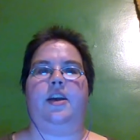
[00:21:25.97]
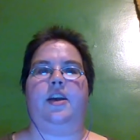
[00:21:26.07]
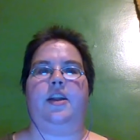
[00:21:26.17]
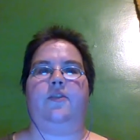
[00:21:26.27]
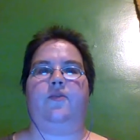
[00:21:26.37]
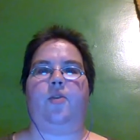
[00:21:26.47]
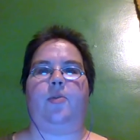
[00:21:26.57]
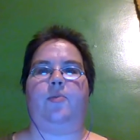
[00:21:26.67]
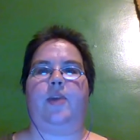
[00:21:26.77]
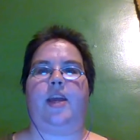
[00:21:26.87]
And at
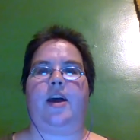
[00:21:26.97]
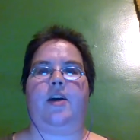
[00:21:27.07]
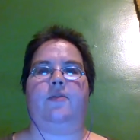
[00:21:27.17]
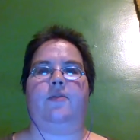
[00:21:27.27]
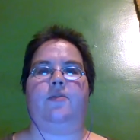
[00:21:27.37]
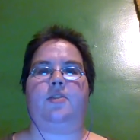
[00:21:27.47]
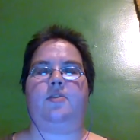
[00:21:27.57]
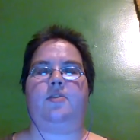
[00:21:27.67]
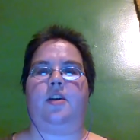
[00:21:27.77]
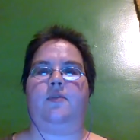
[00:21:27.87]
forward, we have
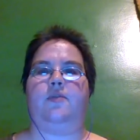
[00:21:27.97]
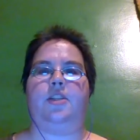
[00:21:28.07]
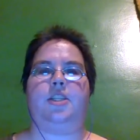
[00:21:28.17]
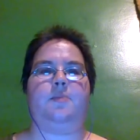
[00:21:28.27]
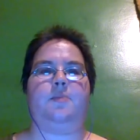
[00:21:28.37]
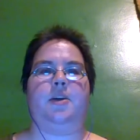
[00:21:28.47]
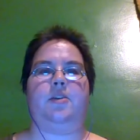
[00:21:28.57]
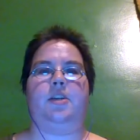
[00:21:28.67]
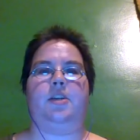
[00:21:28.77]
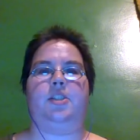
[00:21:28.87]
Crystal Dunn from the
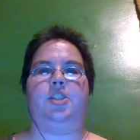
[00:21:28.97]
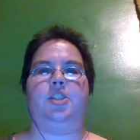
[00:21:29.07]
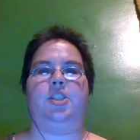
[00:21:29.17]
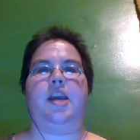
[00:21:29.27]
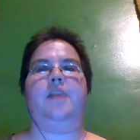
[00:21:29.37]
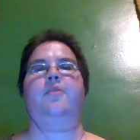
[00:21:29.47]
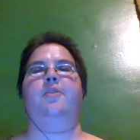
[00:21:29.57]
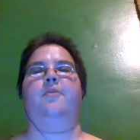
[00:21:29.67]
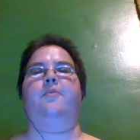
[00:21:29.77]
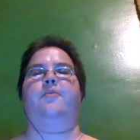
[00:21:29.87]
Spirit, Shea
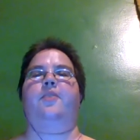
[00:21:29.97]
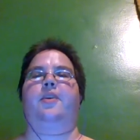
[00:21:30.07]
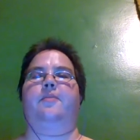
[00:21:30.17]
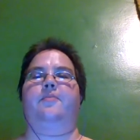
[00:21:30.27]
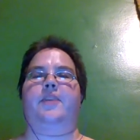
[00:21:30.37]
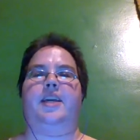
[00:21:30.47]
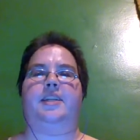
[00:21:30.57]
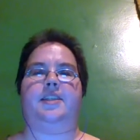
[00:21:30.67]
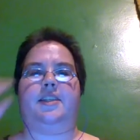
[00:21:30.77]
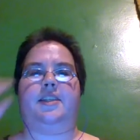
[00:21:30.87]
Groom from
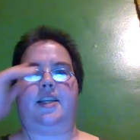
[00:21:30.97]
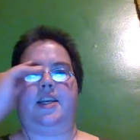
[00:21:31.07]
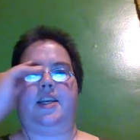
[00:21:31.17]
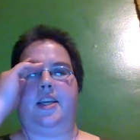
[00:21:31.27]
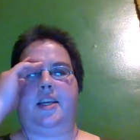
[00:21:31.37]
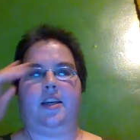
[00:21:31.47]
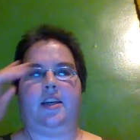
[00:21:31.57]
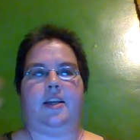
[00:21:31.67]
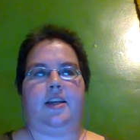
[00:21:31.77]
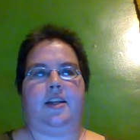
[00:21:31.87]
Kansas City.
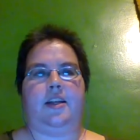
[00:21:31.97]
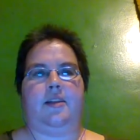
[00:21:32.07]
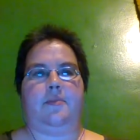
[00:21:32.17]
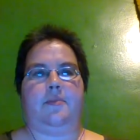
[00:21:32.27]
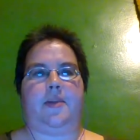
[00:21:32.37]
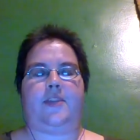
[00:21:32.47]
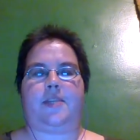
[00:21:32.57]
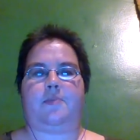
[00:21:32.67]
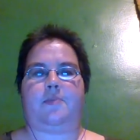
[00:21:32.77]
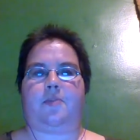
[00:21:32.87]
Bit of a
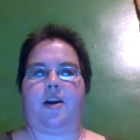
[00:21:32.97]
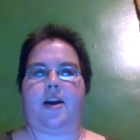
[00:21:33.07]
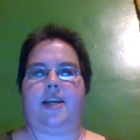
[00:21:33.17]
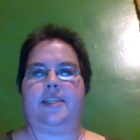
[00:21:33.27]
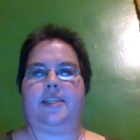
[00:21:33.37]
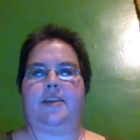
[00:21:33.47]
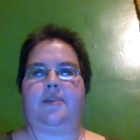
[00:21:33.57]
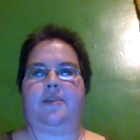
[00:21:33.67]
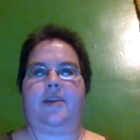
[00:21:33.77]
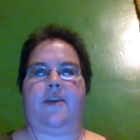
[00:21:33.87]
surprise,
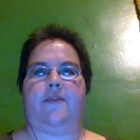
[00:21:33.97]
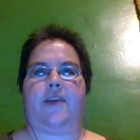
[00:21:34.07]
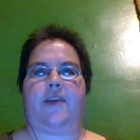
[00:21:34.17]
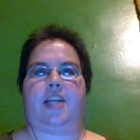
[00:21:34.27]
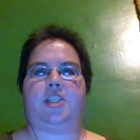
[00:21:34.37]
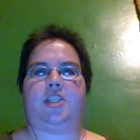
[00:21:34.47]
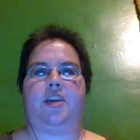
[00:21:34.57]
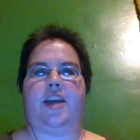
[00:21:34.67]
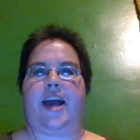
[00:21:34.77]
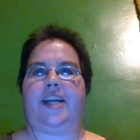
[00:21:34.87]
we have
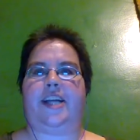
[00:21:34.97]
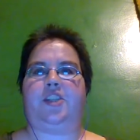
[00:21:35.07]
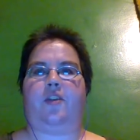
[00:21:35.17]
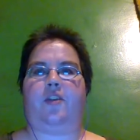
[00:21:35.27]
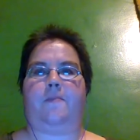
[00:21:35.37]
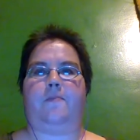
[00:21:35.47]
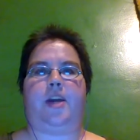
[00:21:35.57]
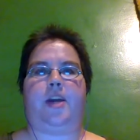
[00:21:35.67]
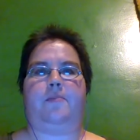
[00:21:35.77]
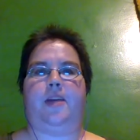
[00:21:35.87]
Ashley Hatch from
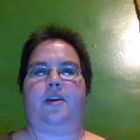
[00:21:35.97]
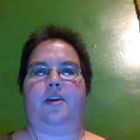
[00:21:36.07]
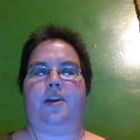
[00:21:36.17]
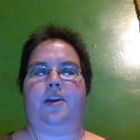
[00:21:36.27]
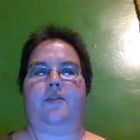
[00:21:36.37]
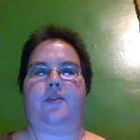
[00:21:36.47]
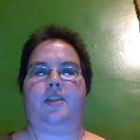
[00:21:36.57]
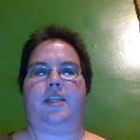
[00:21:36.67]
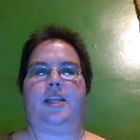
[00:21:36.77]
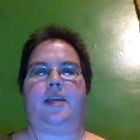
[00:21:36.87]
Brigham Young
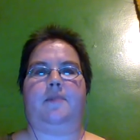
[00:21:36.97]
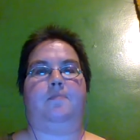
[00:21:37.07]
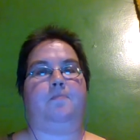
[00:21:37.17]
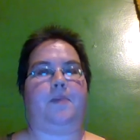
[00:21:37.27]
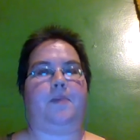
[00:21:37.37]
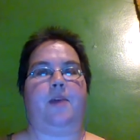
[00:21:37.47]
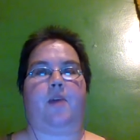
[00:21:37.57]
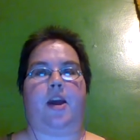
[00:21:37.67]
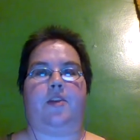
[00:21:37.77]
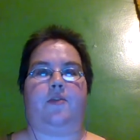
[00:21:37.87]
University,
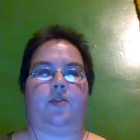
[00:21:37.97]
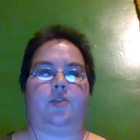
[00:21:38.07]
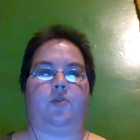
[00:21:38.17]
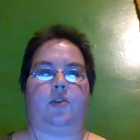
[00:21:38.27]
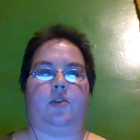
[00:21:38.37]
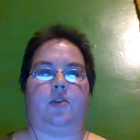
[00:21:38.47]
BYU for short.